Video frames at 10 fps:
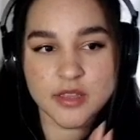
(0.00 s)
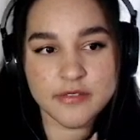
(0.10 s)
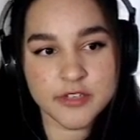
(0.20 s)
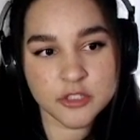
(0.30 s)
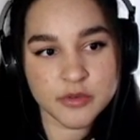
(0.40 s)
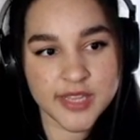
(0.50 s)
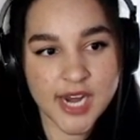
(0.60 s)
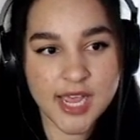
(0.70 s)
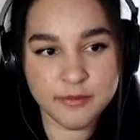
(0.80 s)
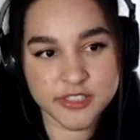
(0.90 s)
The visual that
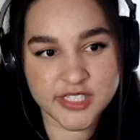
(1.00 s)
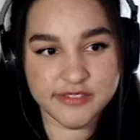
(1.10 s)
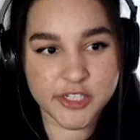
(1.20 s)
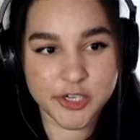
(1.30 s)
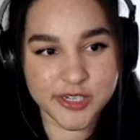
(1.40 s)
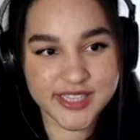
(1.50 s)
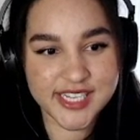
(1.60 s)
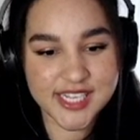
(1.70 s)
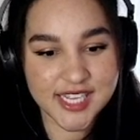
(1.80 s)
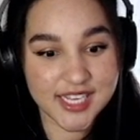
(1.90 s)
I am receiving
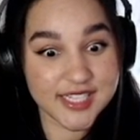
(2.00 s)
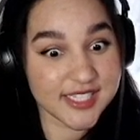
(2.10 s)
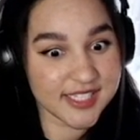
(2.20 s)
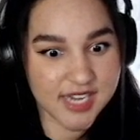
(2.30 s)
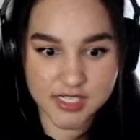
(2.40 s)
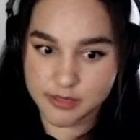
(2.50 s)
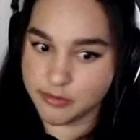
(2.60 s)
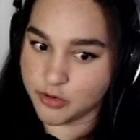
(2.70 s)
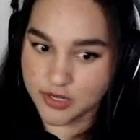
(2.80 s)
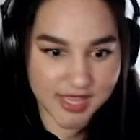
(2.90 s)
currently does not
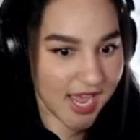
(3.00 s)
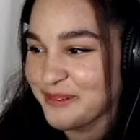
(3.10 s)
support that.